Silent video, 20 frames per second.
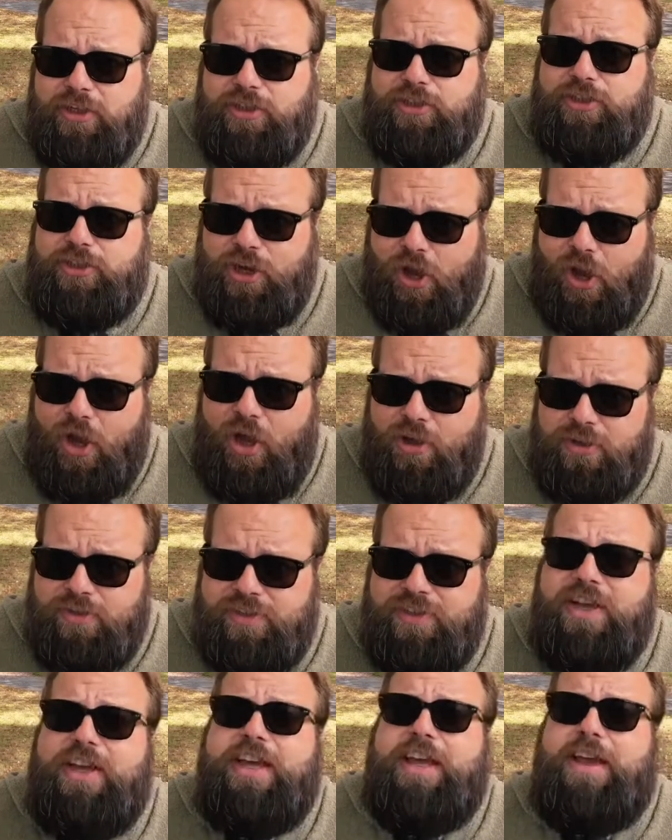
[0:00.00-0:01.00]

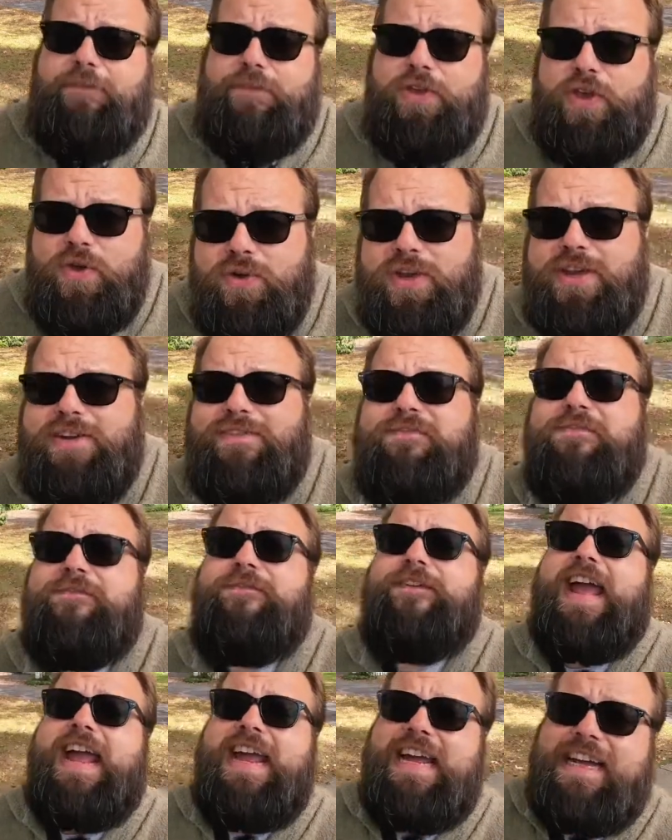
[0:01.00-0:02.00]
dogs, if you can
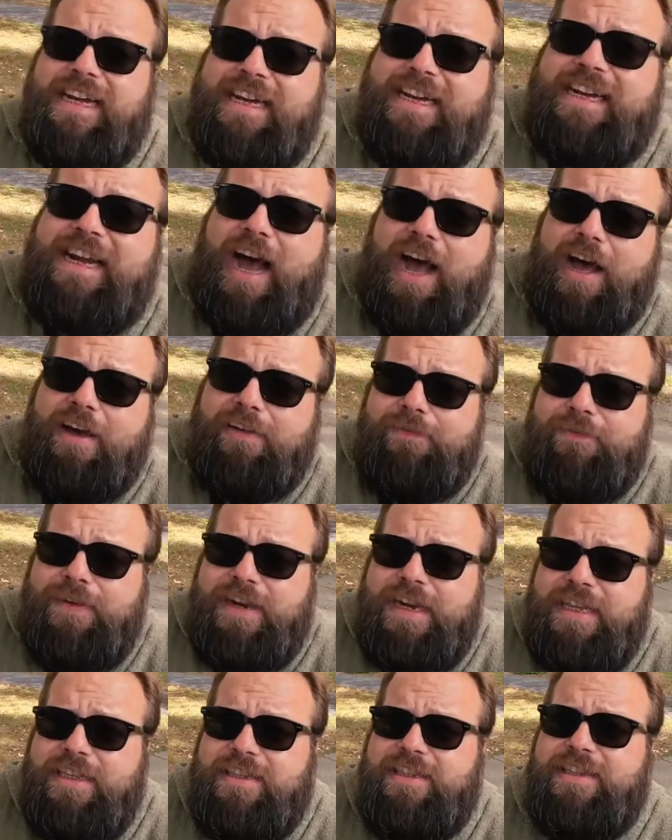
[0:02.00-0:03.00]
fake
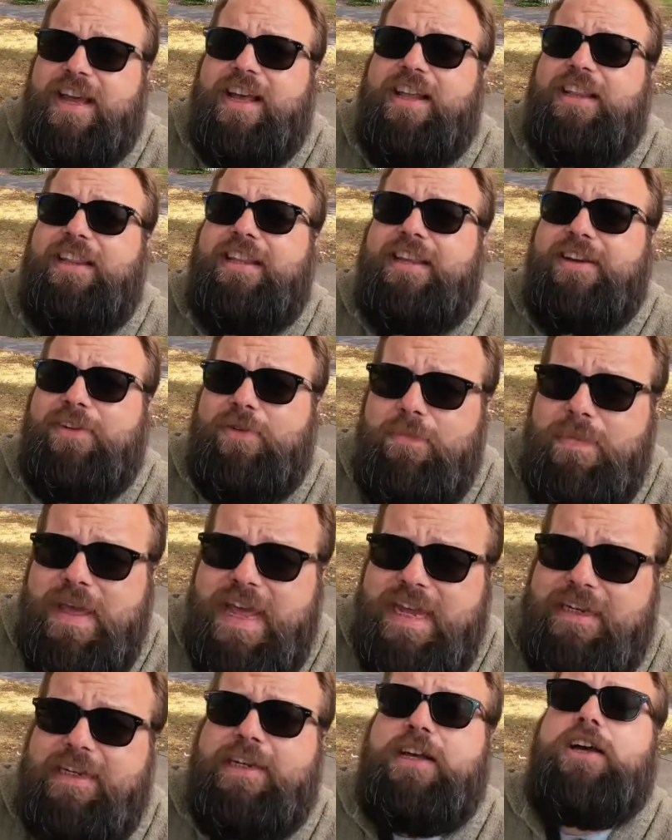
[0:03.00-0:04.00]
confidence a little
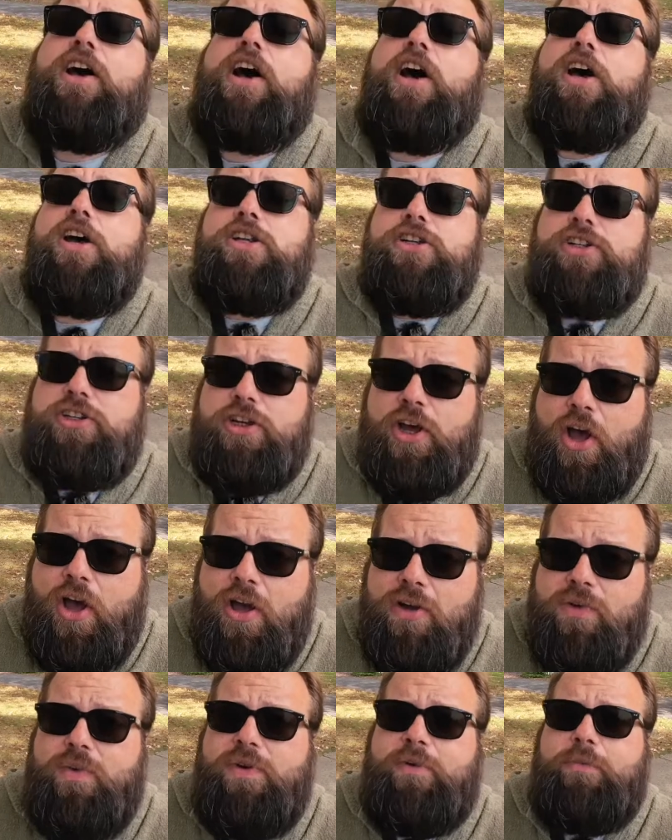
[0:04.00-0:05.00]
bit, a
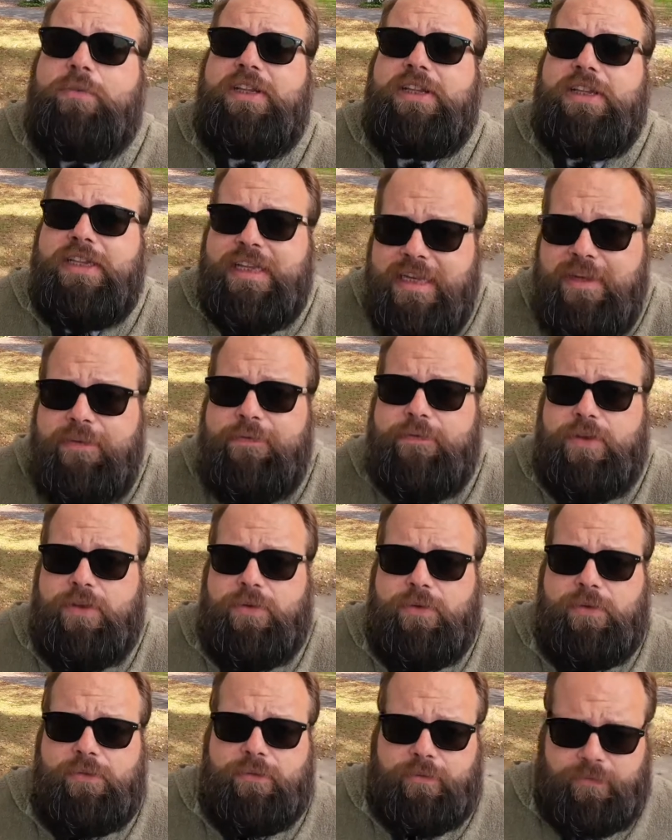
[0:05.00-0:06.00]
dog will believe
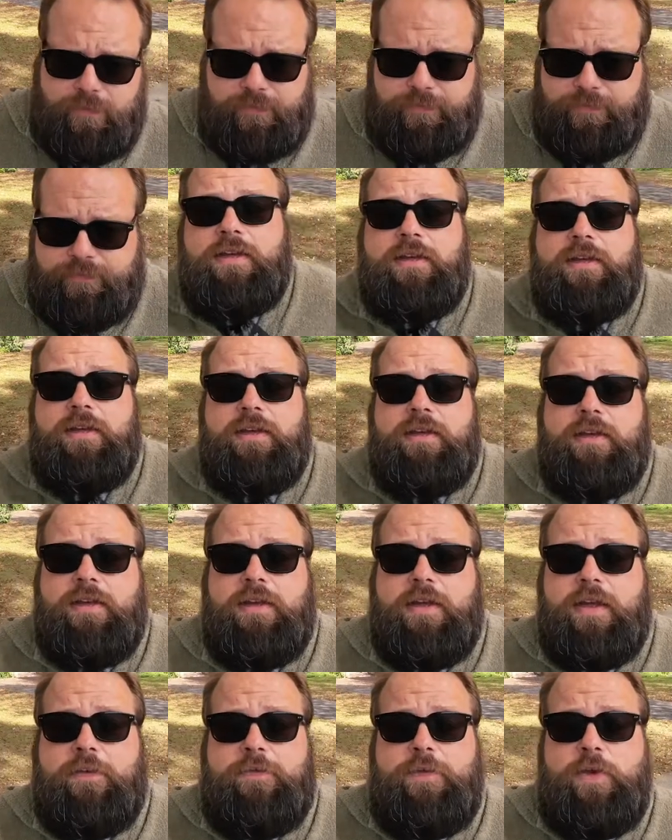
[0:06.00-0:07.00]
you.
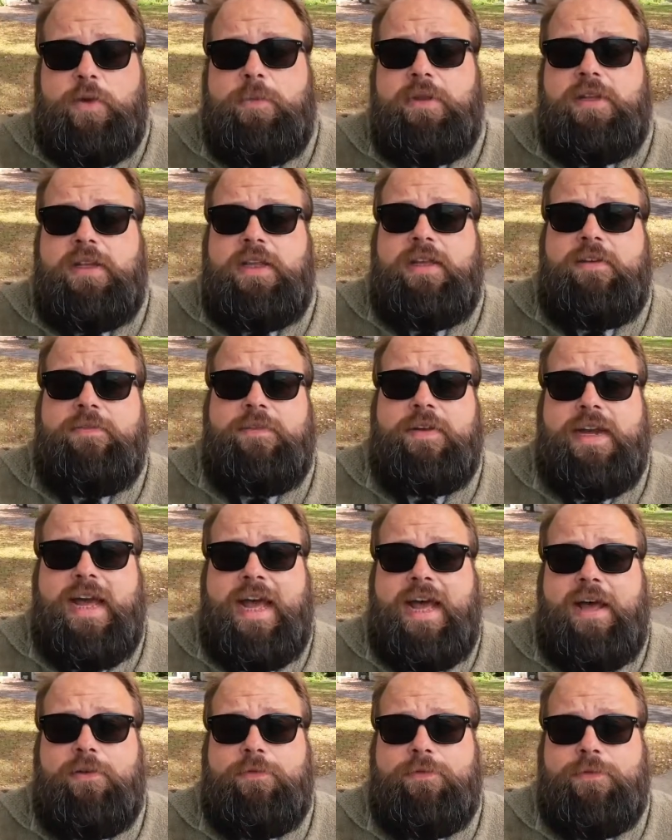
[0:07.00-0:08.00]
If you believe in
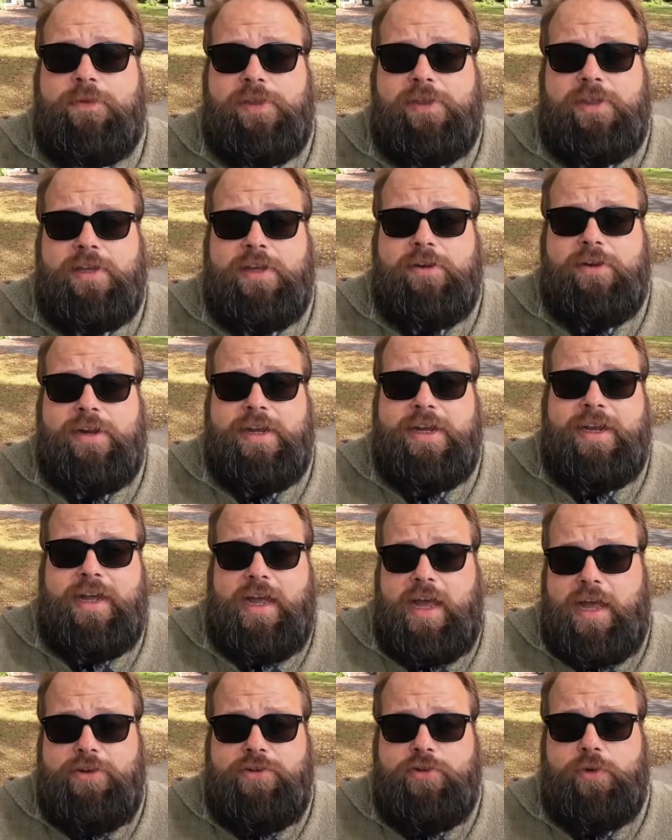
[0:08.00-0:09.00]
alpha theory
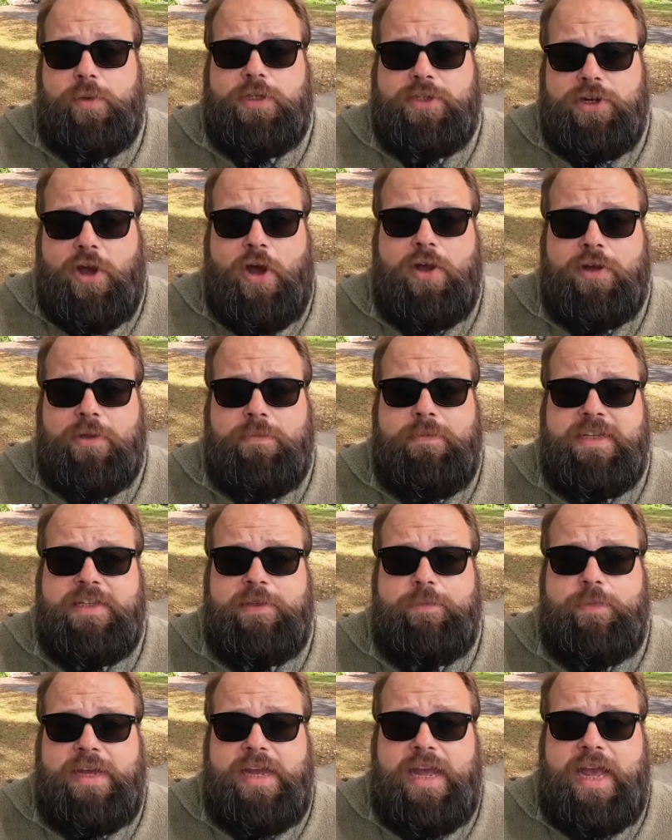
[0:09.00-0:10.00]
and your dog
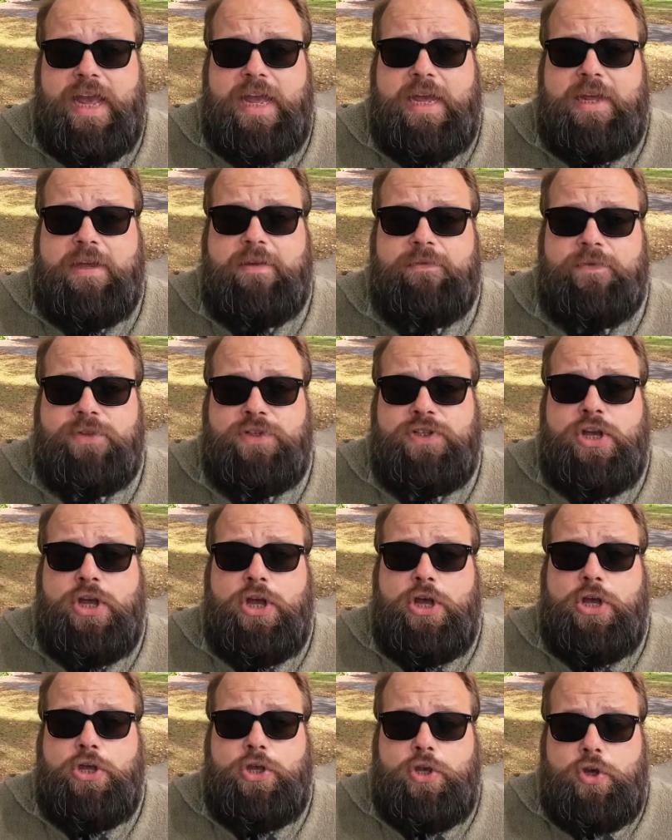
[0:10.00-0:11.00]
misbehaves,
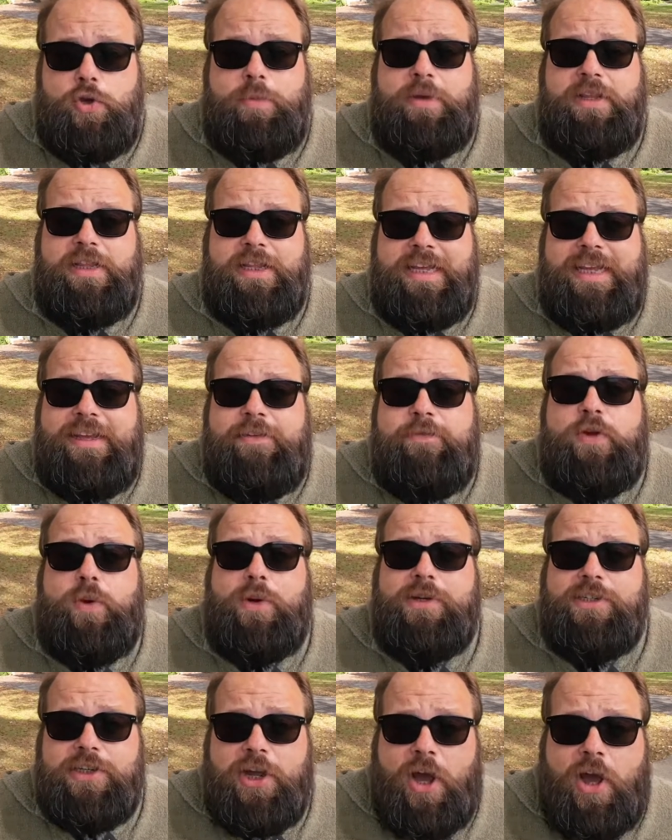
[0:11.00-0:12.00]
you believe
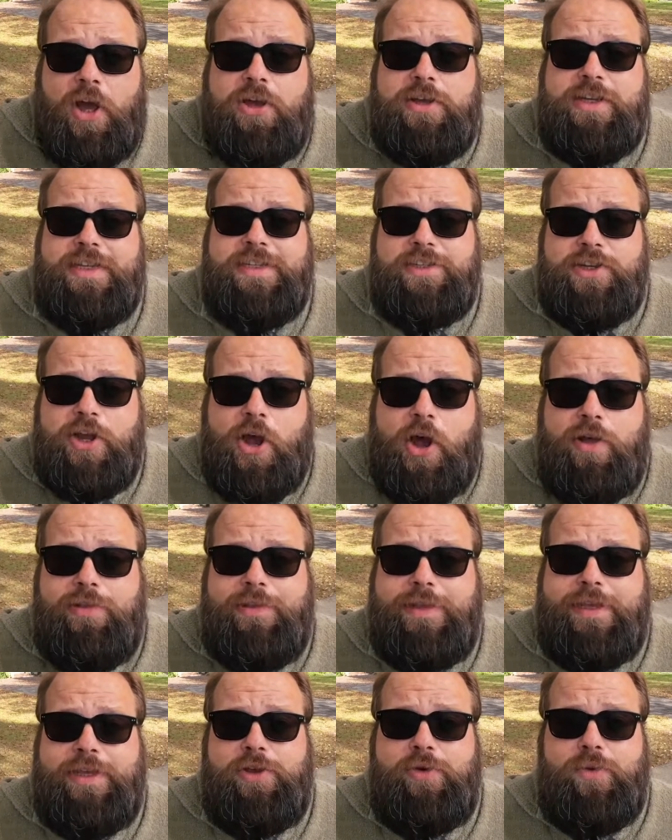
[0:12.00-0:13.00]
your dog is
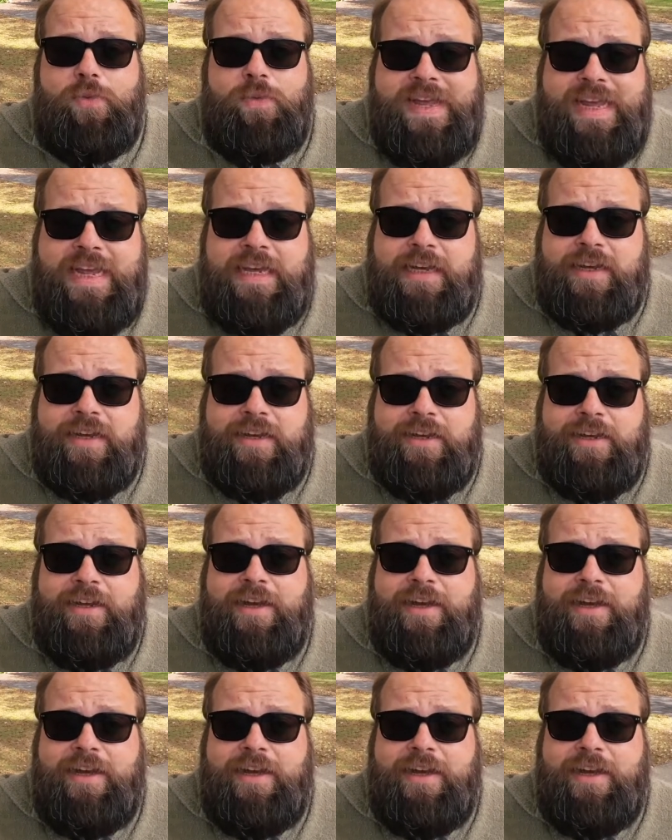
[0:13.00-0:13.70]
calling you weak,